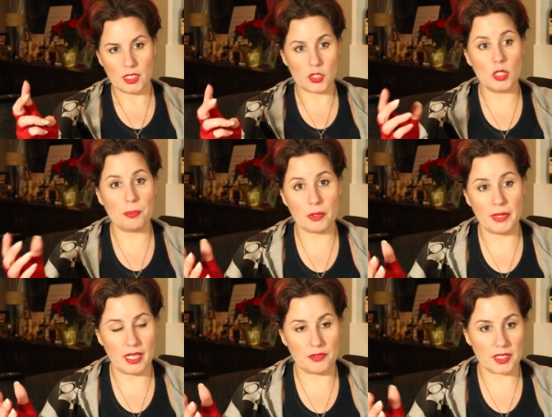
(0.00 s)
super
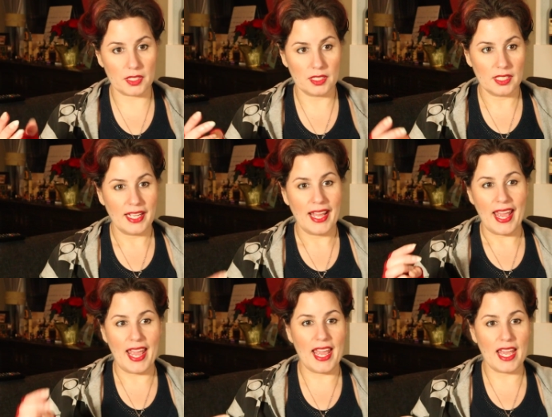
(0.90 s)
whatever.
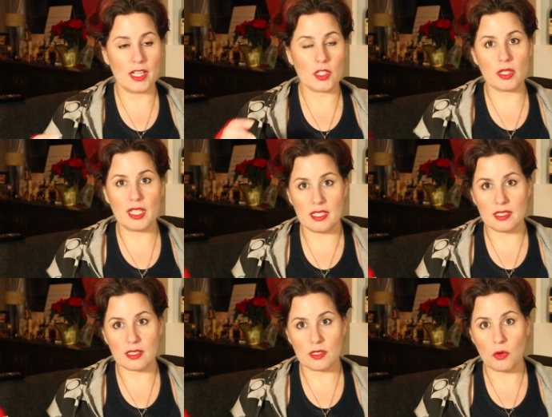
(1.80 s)
And Chris
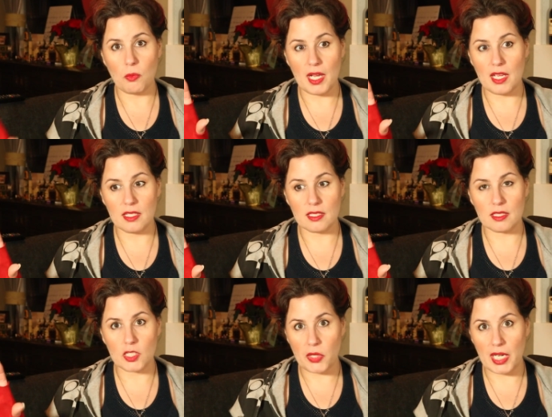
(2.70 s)
was
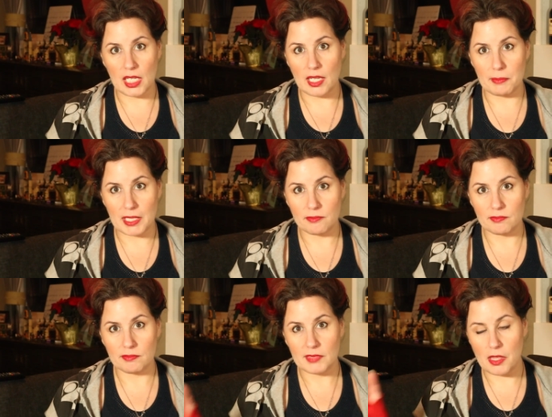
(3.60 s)
the training dummy
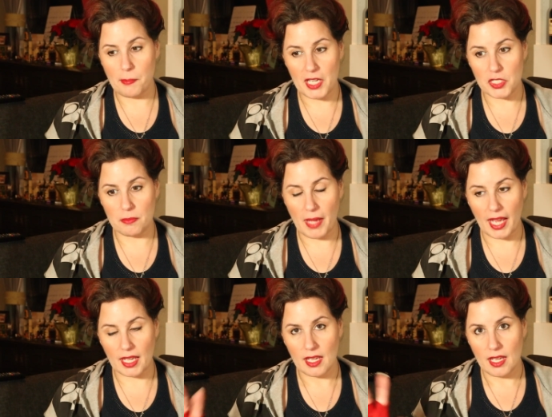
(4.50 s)
in the punching
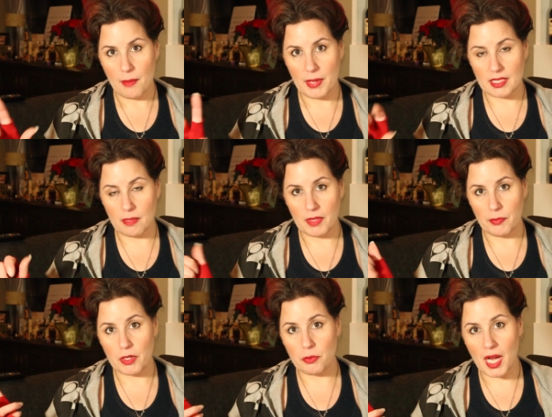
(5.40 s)
bag. But
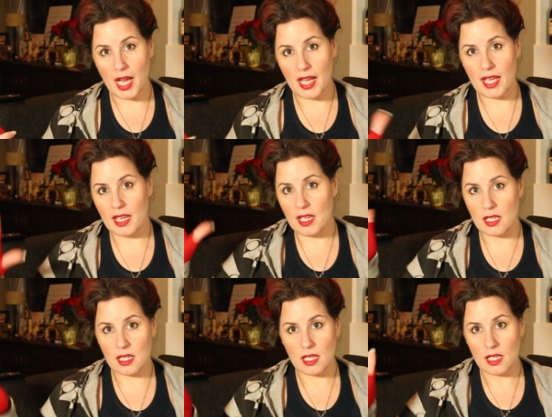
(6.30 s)
something went awry.
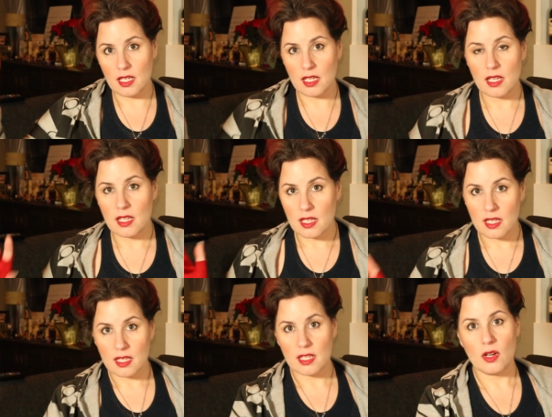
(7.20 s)

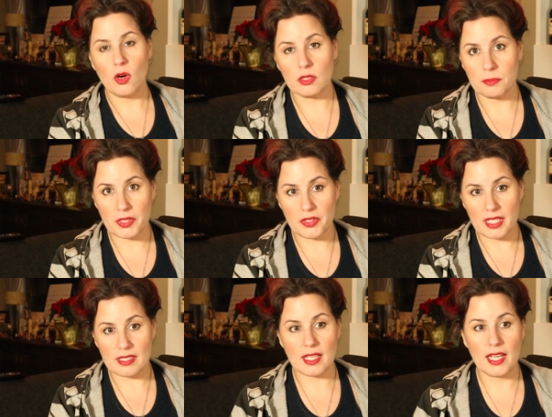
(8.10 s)
Older brother
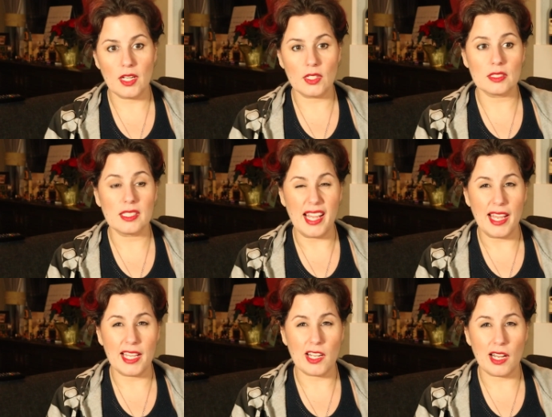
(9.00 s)
gets killed.
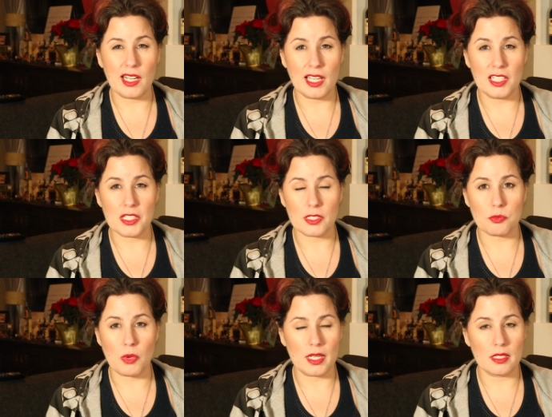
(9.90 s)
And Augie,
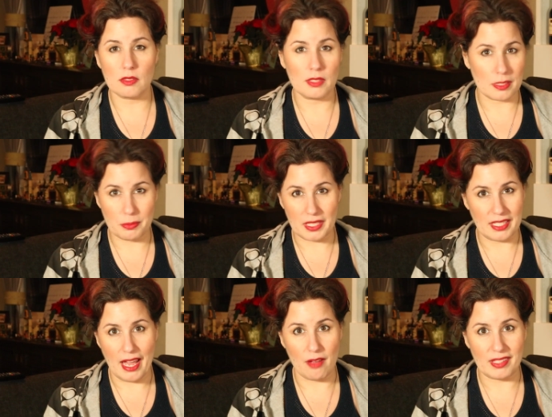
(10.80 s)
just wanting so
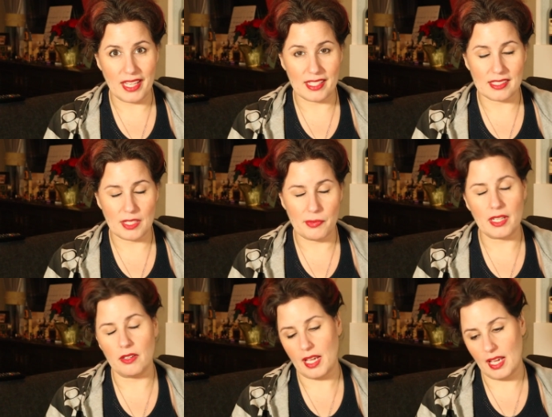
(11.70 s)
desperately to have a legacy,
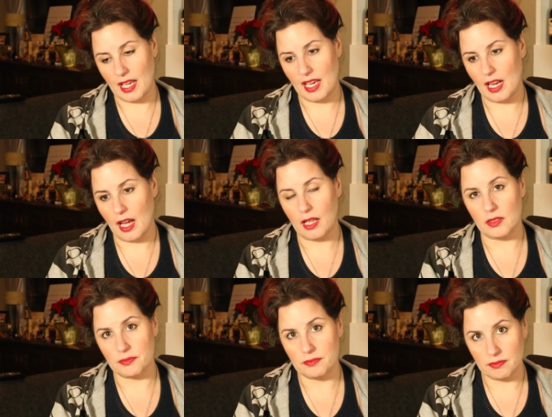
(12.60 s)
went, okay, kid,
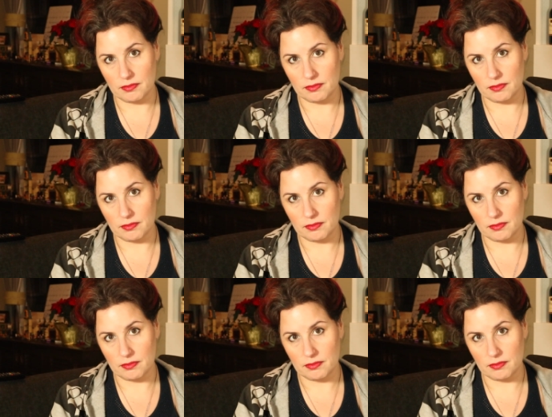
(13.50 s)
I'll